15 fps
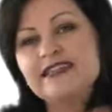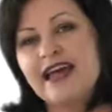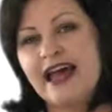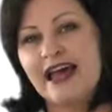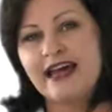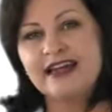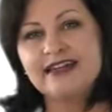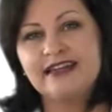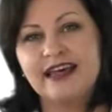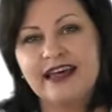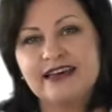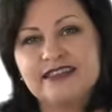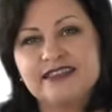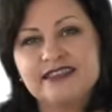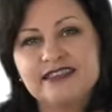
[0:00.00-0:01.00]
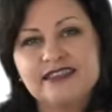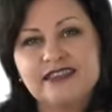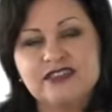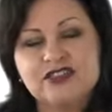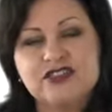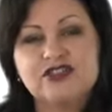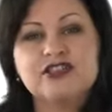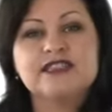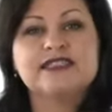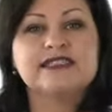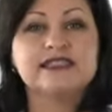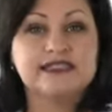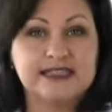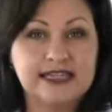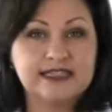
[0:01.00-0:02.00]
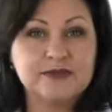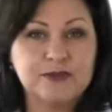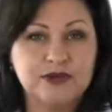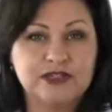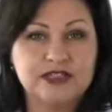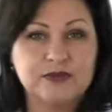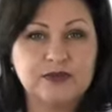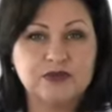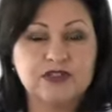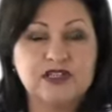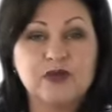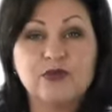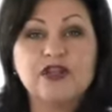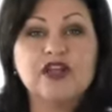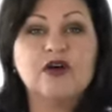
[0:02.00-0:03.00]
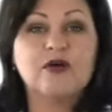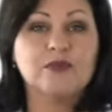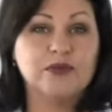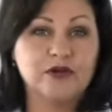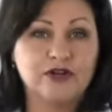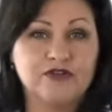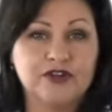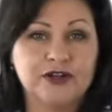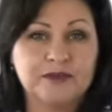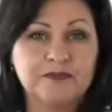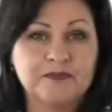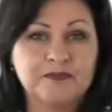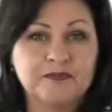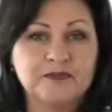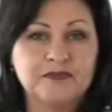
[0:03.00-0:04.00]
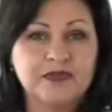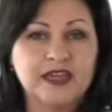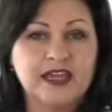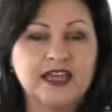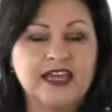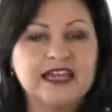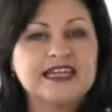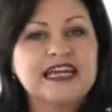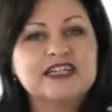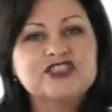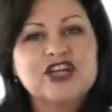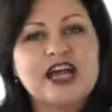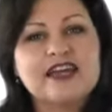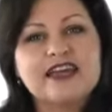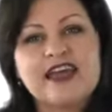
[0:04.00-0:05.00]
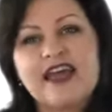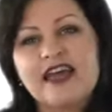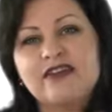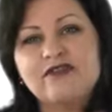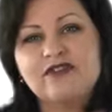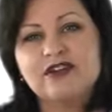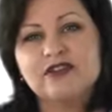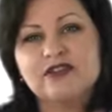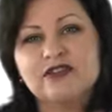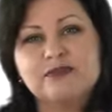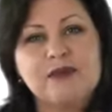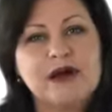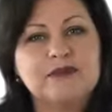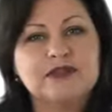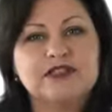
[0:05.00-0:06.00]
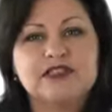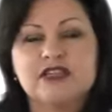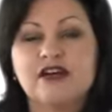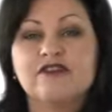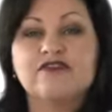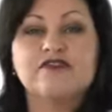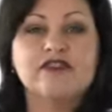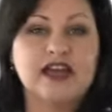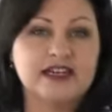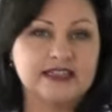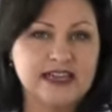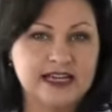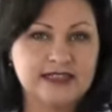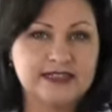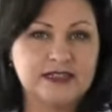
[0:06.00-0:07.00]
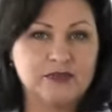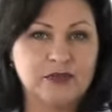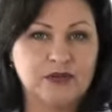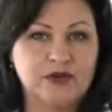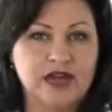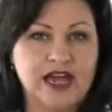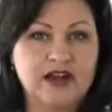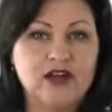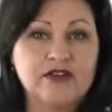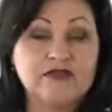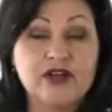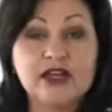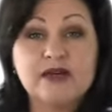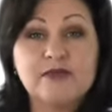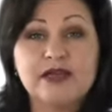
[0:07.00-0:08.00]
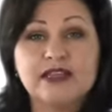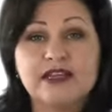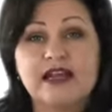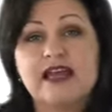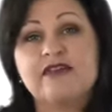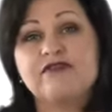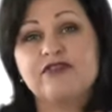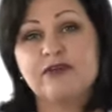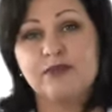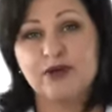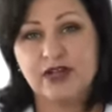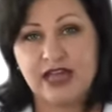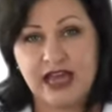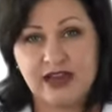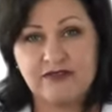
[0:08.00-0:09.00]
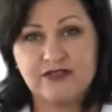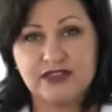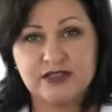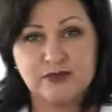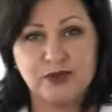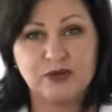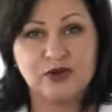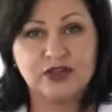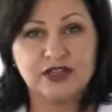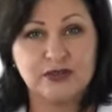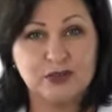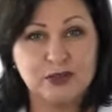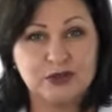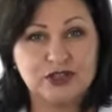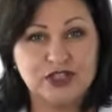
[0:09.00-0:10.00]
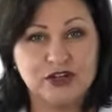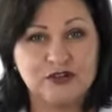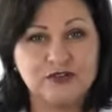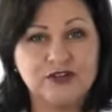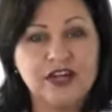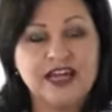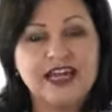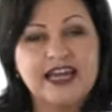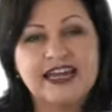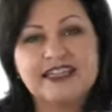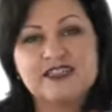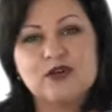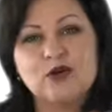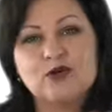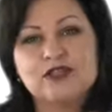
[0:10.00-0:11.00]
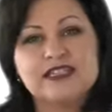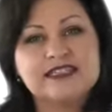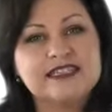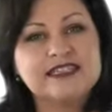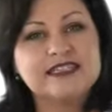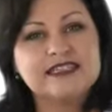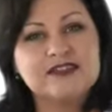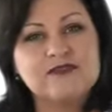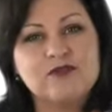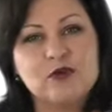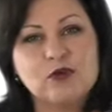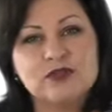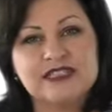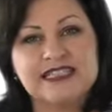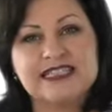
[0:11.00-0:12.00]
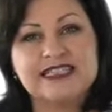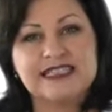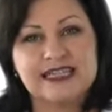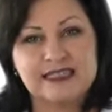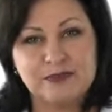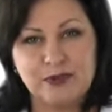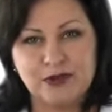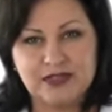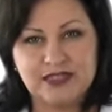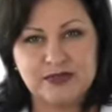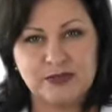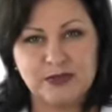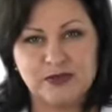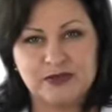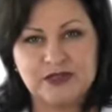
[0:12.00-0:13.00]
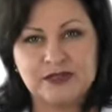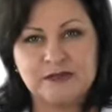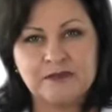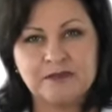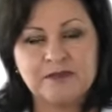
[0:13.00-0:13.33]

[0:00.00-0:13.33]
to add that to the success principles that we know are proven. Now, Jack Canfield published a fantastic book, and I recommend that everybody have this book on their bookshelf. It's called The 64 Success Principles.